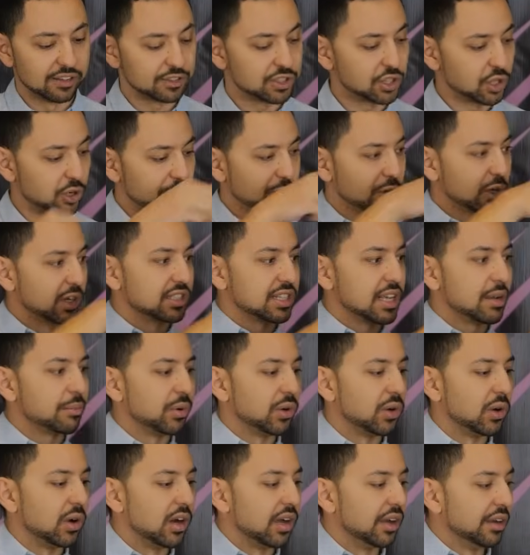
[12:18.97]
So for
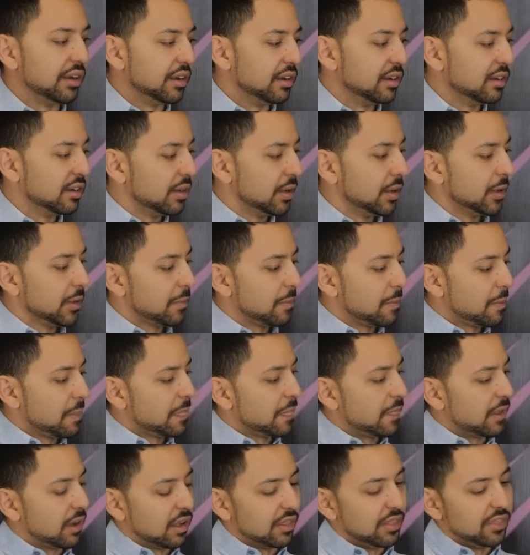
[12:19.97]
example,
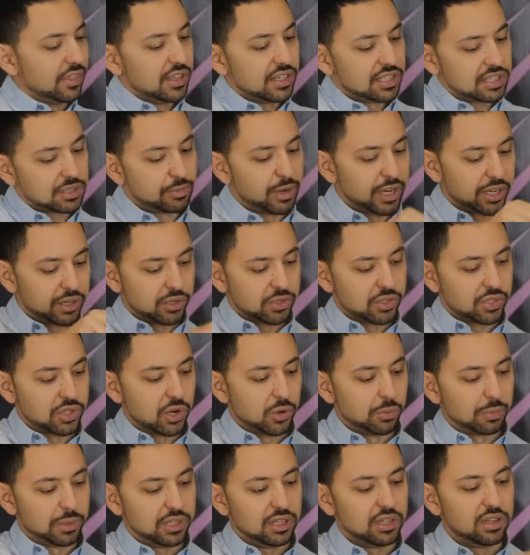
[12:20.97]
on this
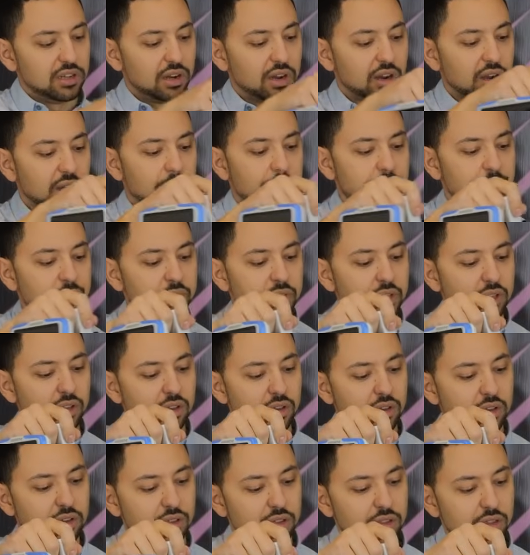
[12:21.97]
microscope here,
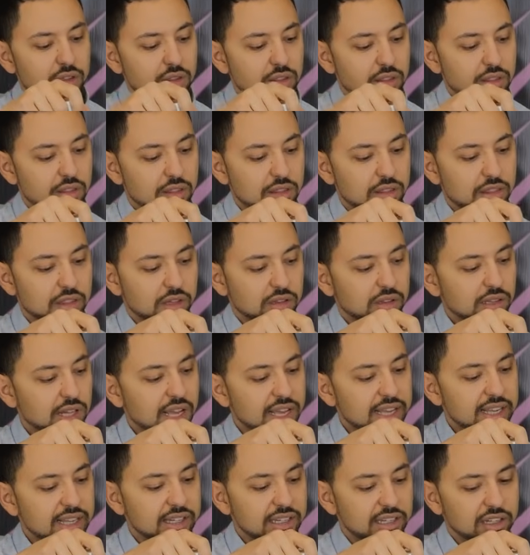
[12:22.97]
the
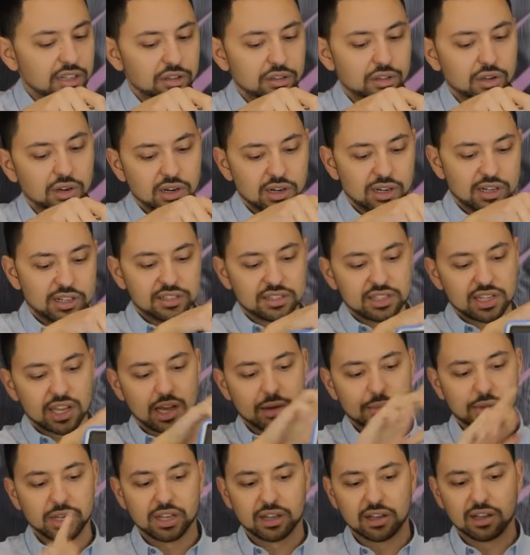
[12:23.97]
light either is
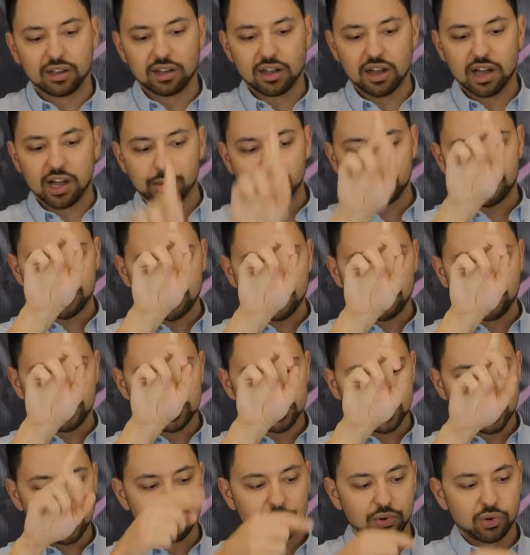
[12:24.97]
coming up through the
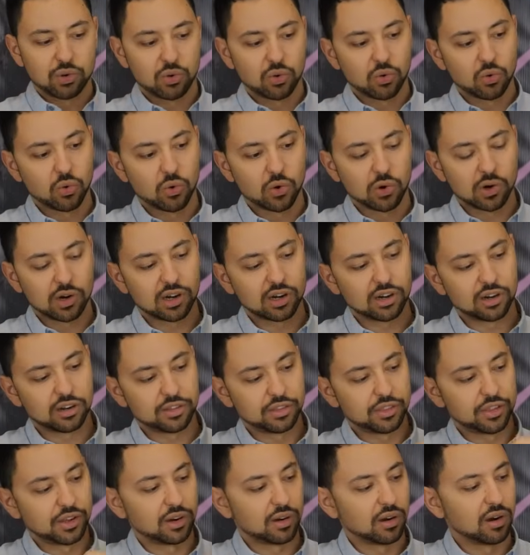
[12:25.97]
sample
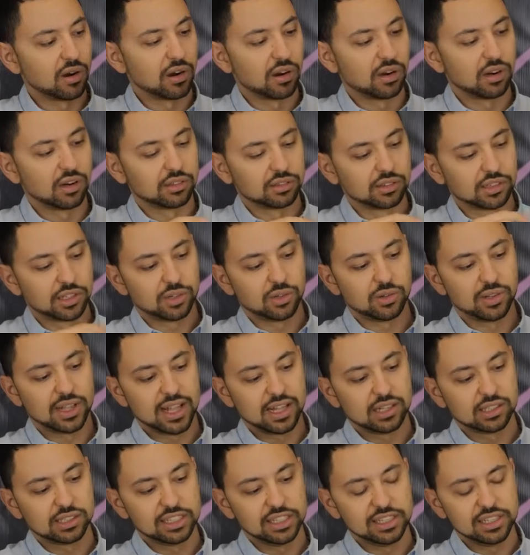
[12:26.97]
or there are little
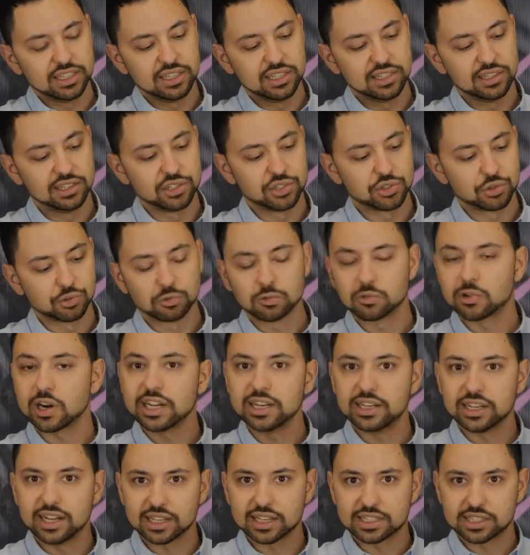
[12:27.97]
LEDs
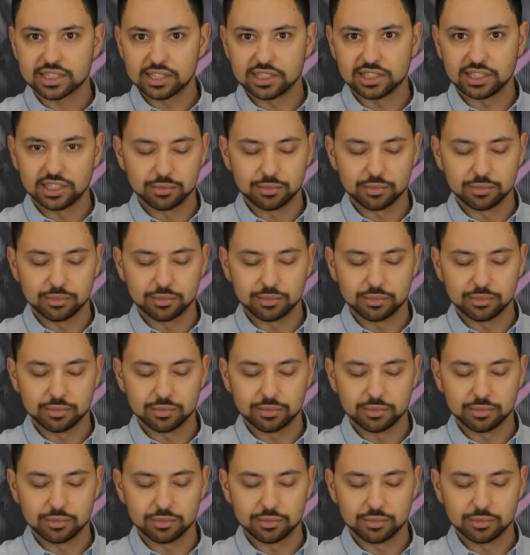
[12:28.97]
right next to the